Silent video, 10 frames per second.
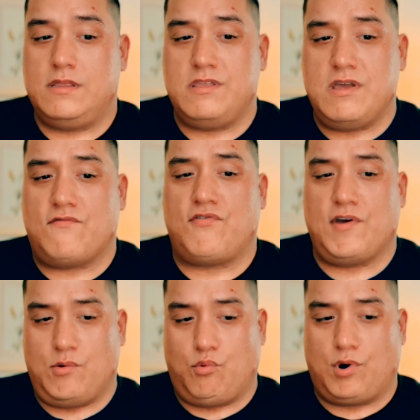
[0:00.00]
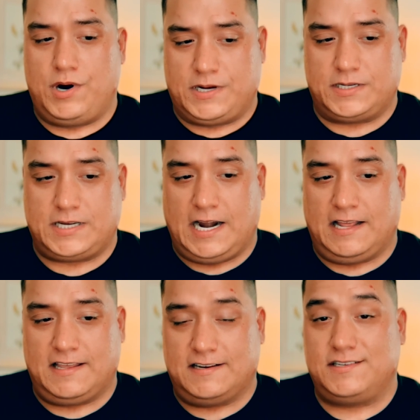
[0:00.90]
If they were to say
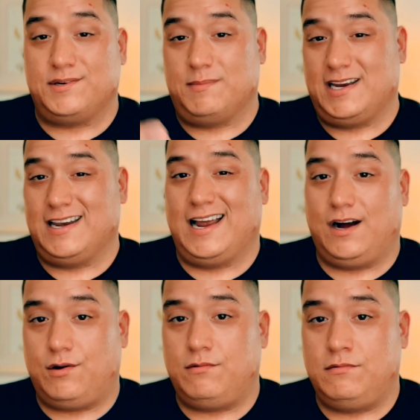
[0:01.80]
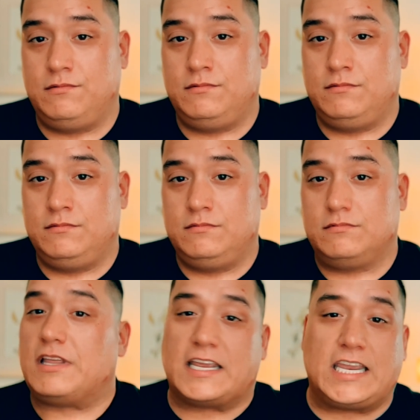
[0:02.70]
anything to me now,
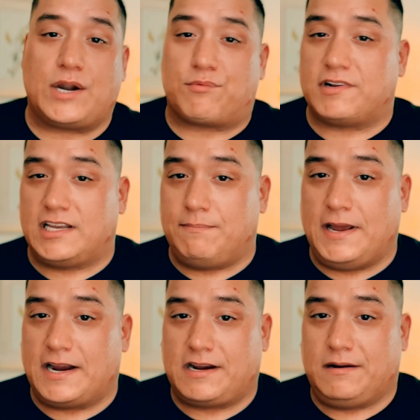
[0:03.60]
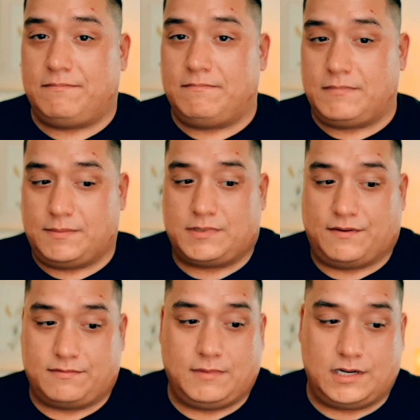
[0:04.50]
they can't really back up
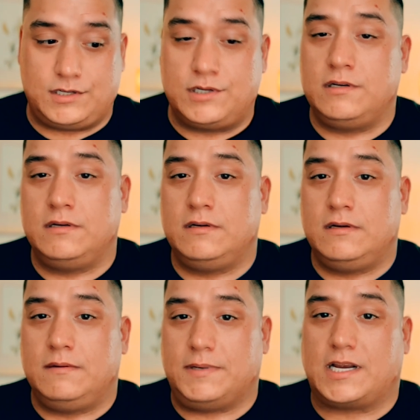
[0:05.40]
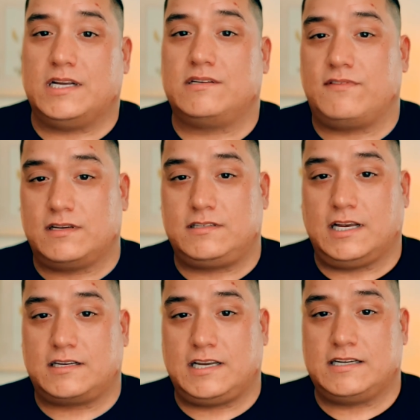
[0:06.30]
themselves much because of the
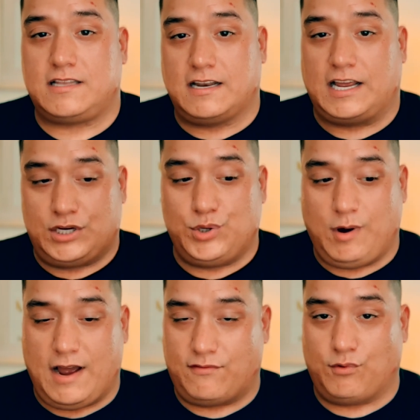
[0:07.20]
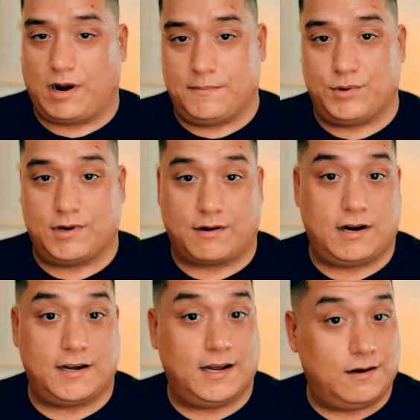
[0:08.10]
success that I do have in what I'm doing
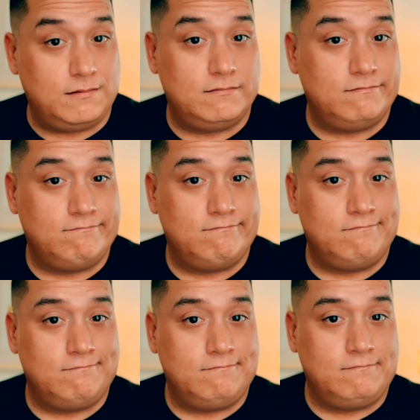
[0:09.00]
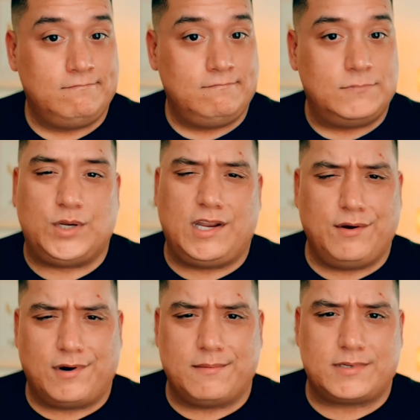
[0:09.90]
right now. Do you get
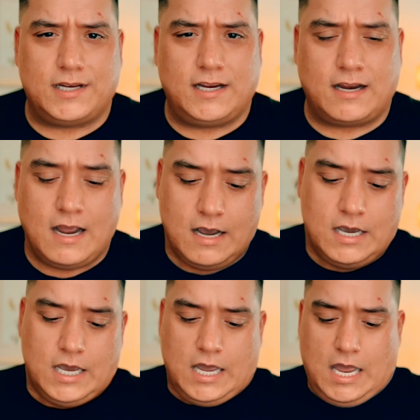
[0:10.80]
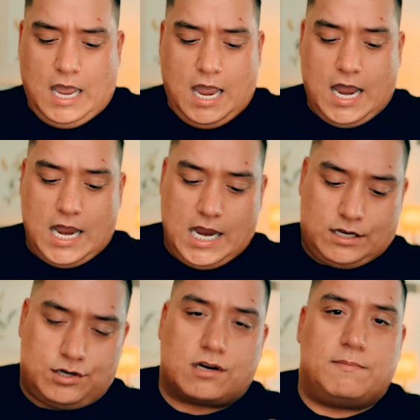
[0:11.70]
what I'm saying? It
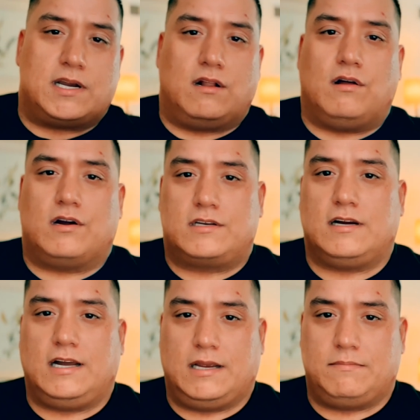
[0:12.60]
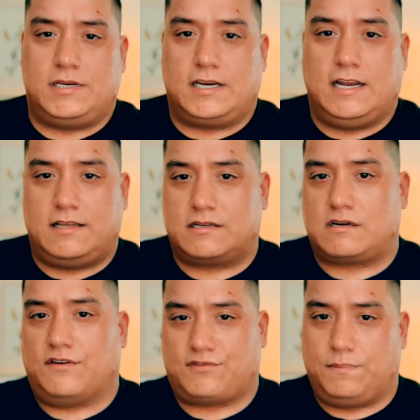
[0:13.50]
took me a long time to get this
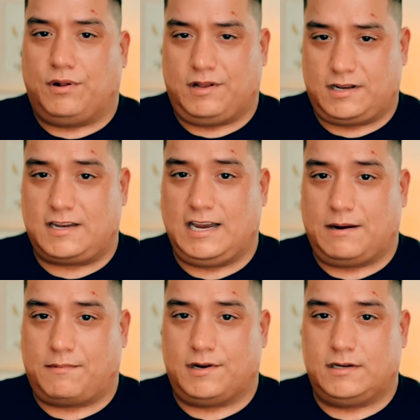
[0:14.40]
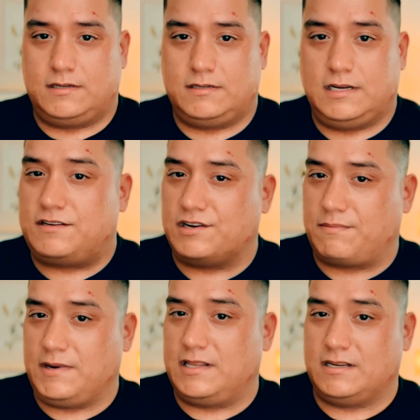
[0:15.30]
comfortable on camera. It took
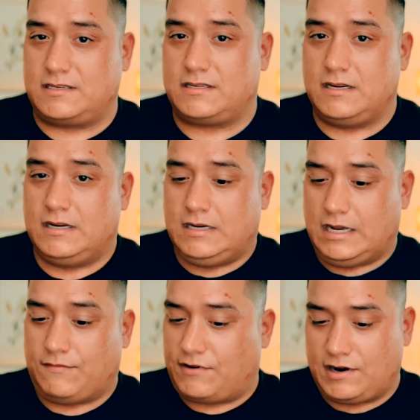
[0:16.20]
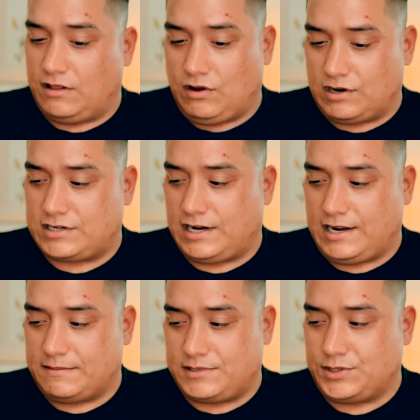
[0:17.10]
me this a very long
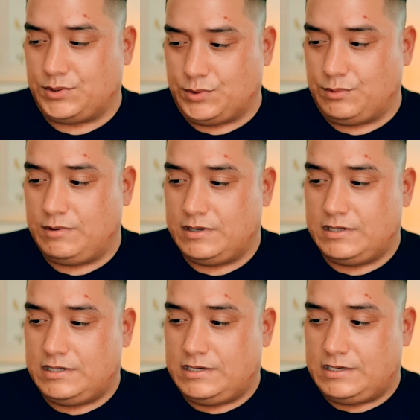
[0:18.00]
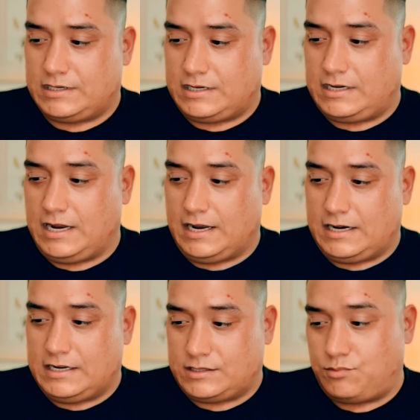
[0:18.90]
time to
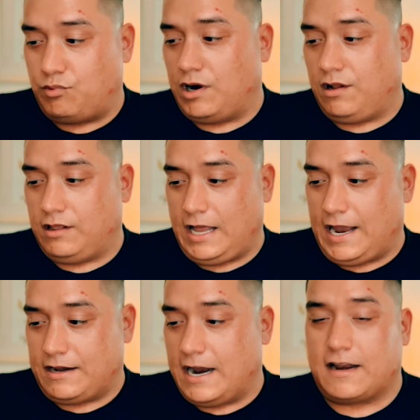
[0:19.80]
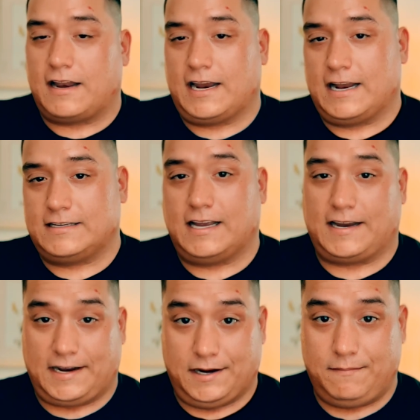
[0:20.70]
get as well at editing as I
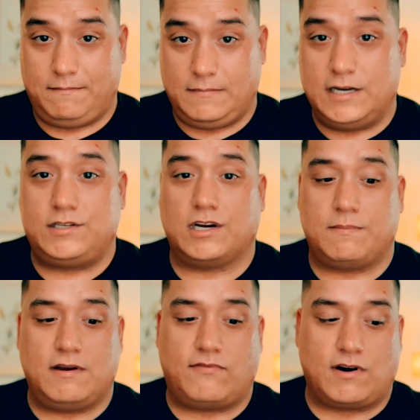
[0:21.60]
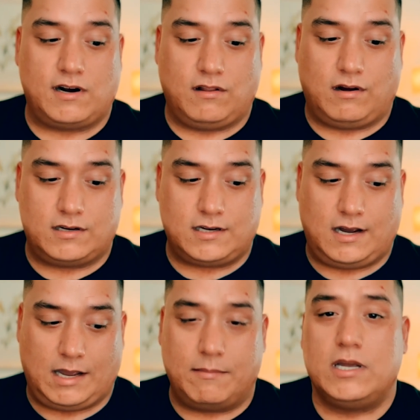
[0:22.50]
am. It took me a very long
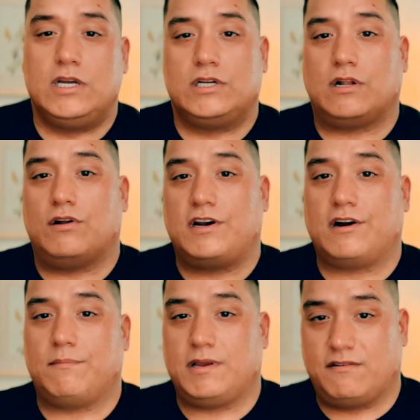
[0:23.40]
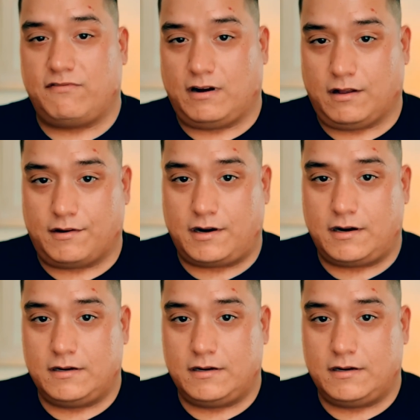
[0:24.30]
time to learn how to be a father.